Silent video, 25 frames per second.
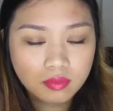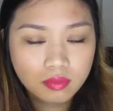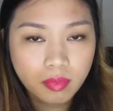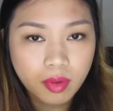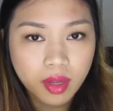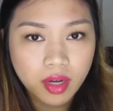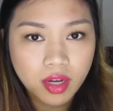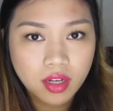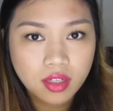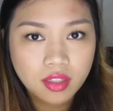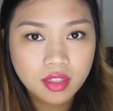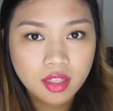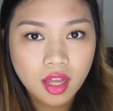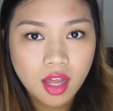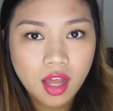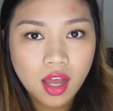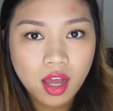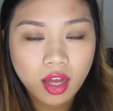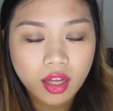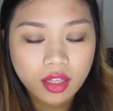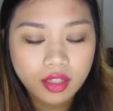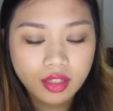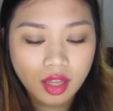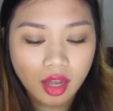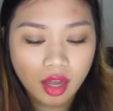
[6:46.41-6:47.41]
Parang
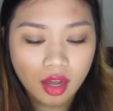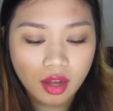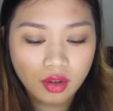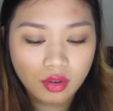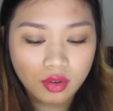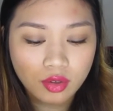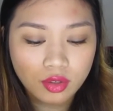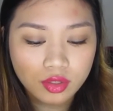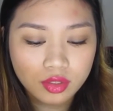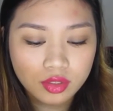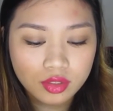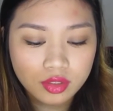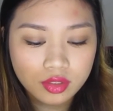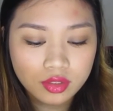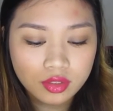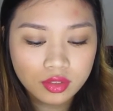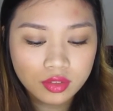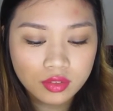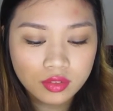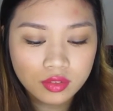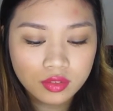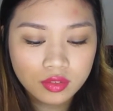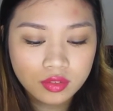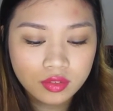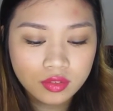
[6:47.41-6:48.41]
nakakatakot.
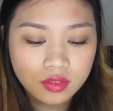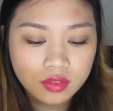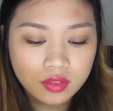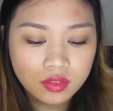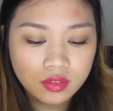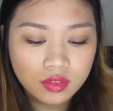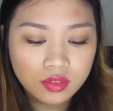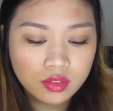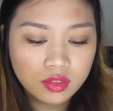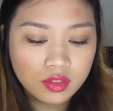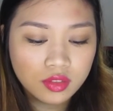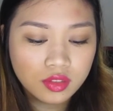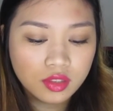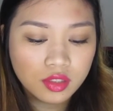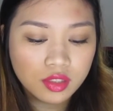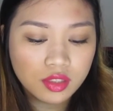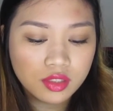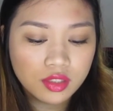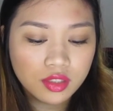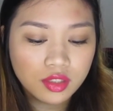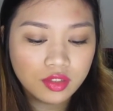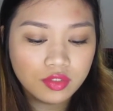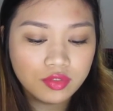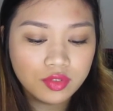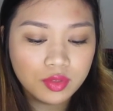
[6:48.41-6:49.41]

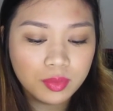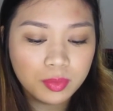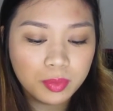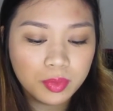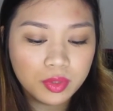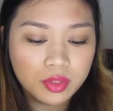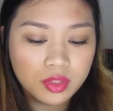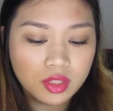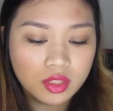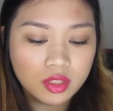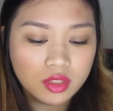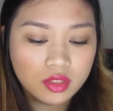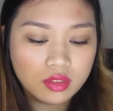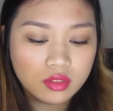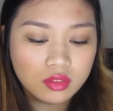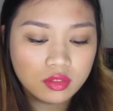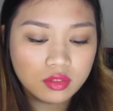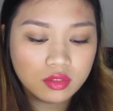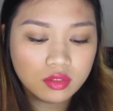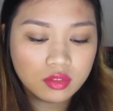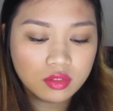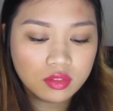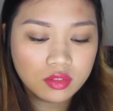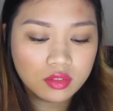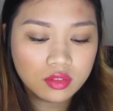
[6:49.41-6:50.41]
Kasi if you put it
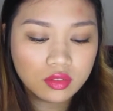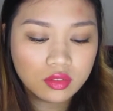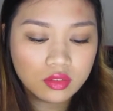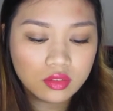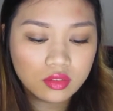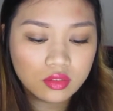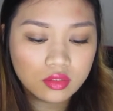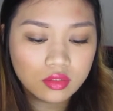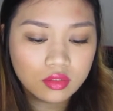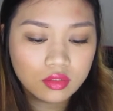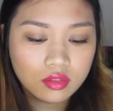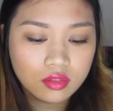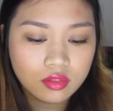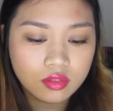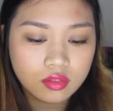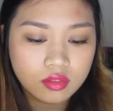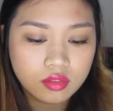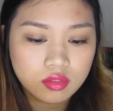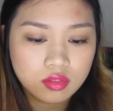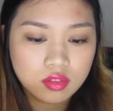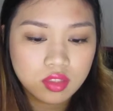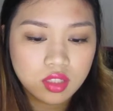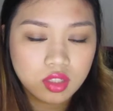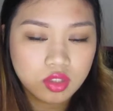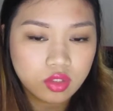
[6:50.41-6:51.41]

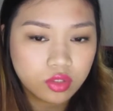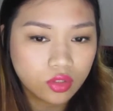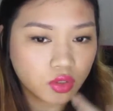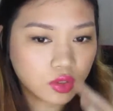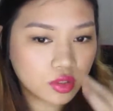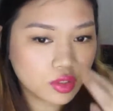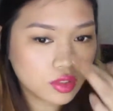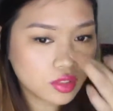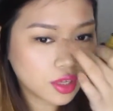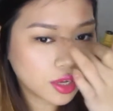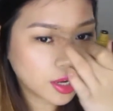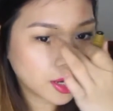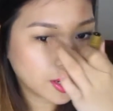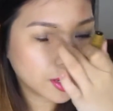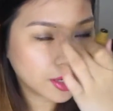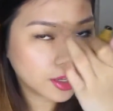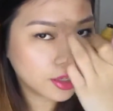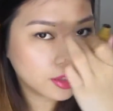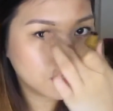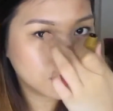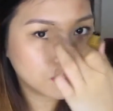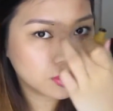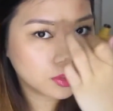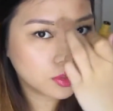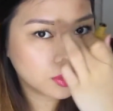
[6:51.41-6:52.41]
dito, sa
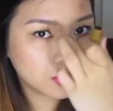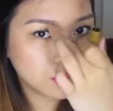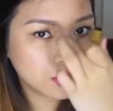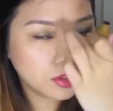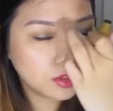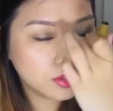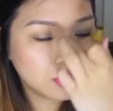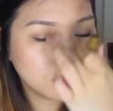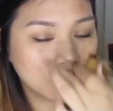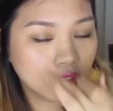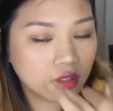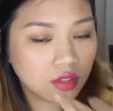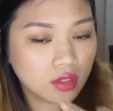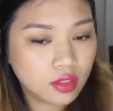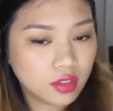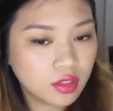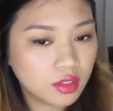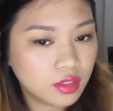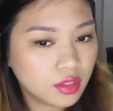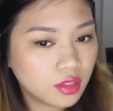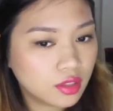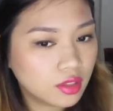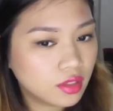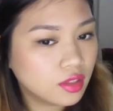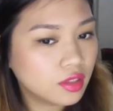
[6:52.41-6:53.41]
area na to,
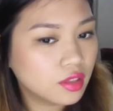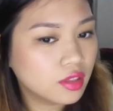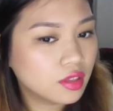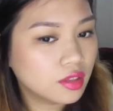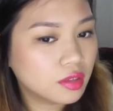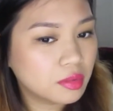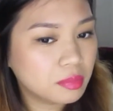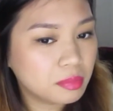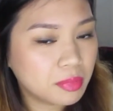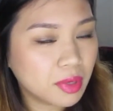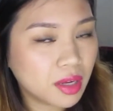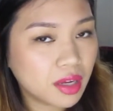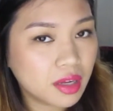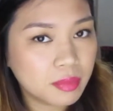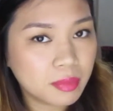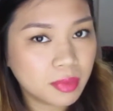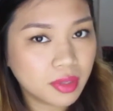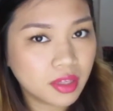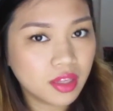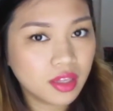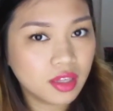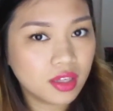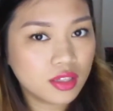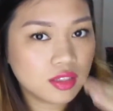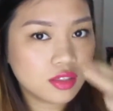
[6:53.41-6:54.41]
baka
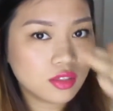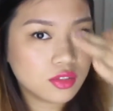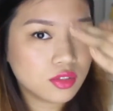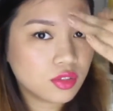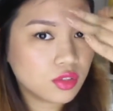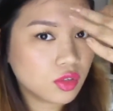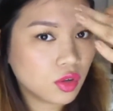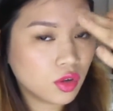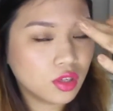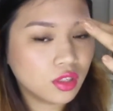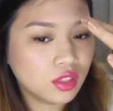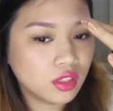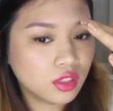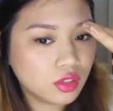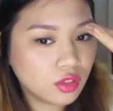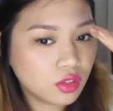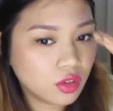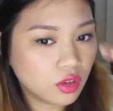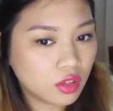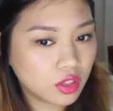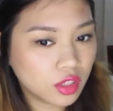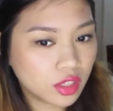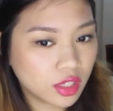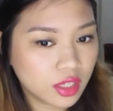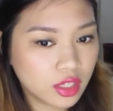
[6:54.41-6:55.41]
maging isang solid
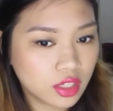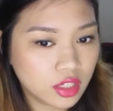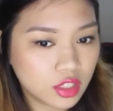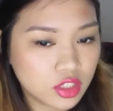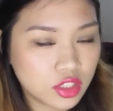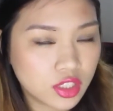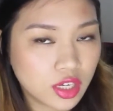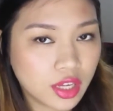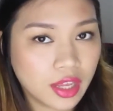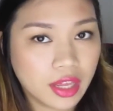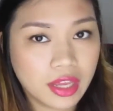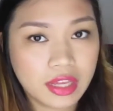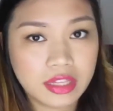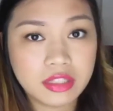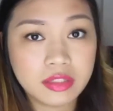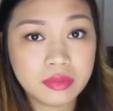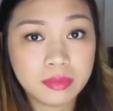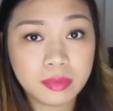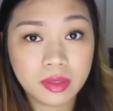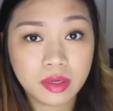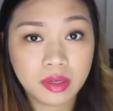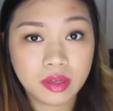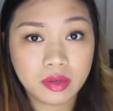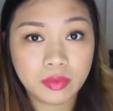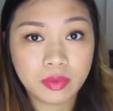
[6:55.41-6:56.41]
color lang siya eh.
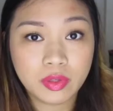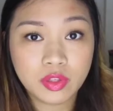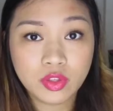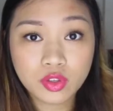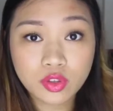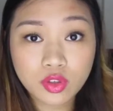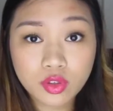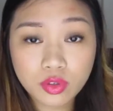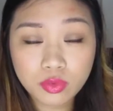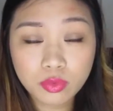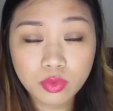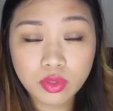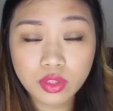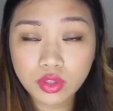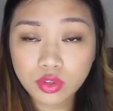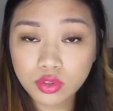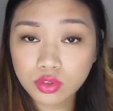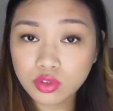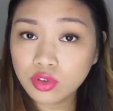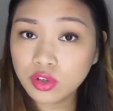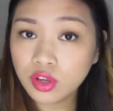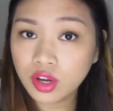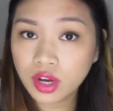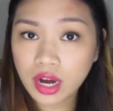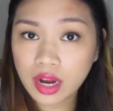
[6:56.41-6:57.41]
Diba, when you
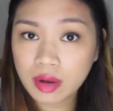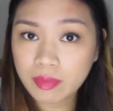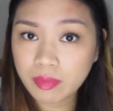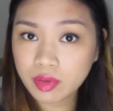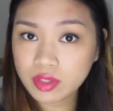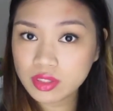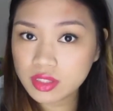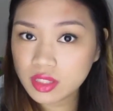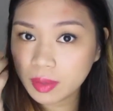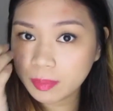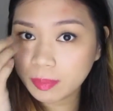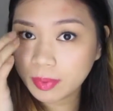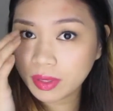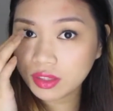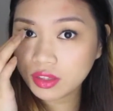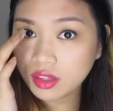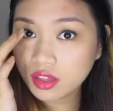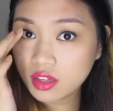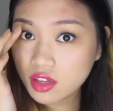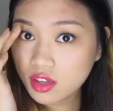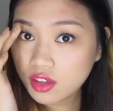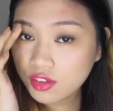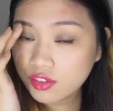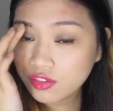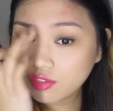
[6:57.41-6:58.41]
do your eyebrows, dapat
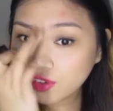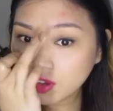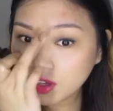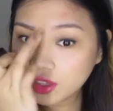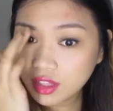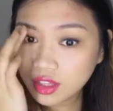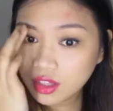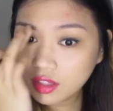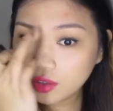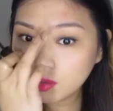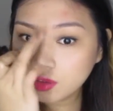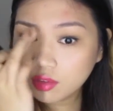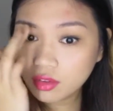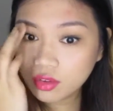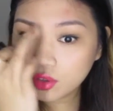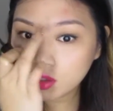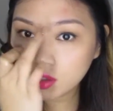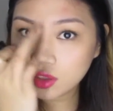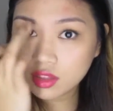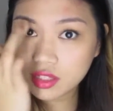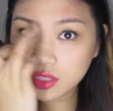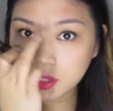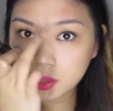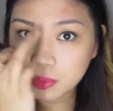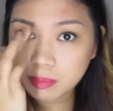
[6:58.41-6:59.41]
faded
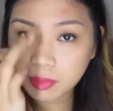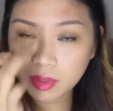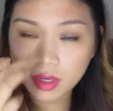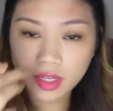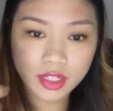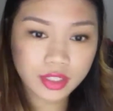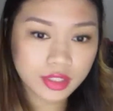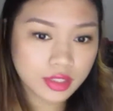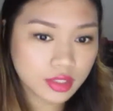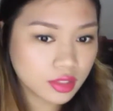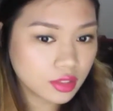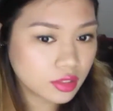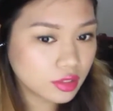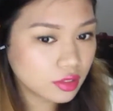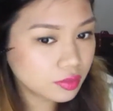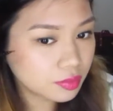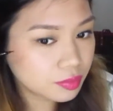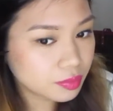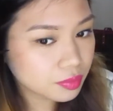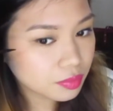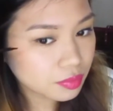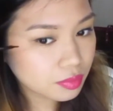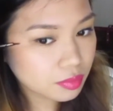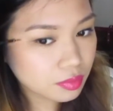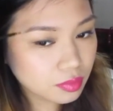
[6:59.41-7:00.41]
on this part
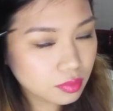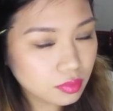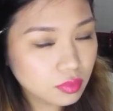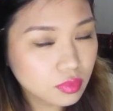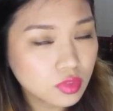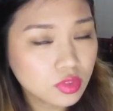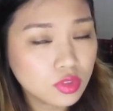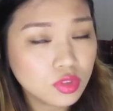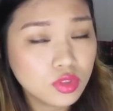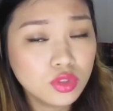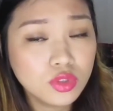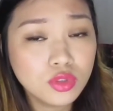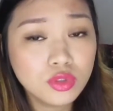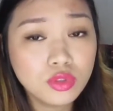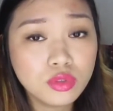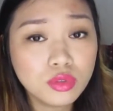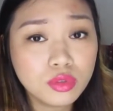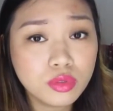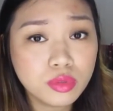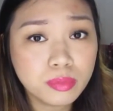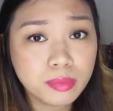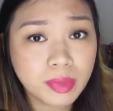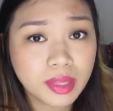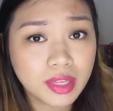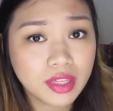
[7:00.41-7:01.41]

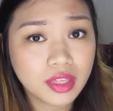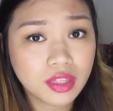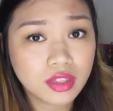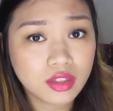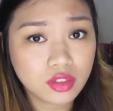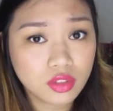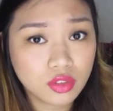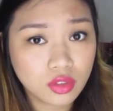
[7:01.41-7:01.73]
to make it